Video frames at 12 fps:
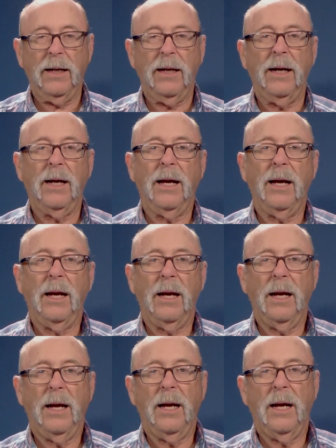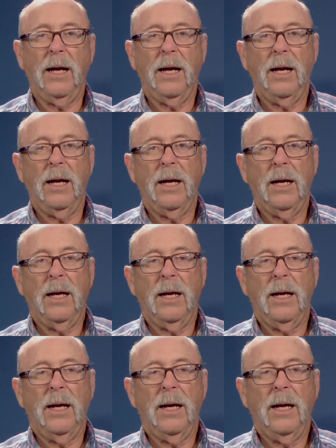
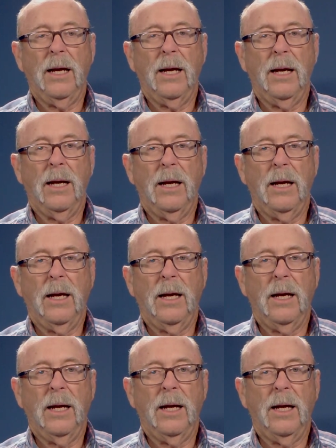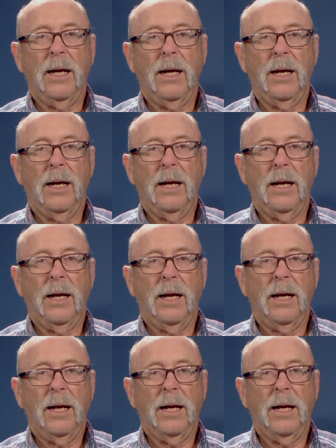(no one is talking)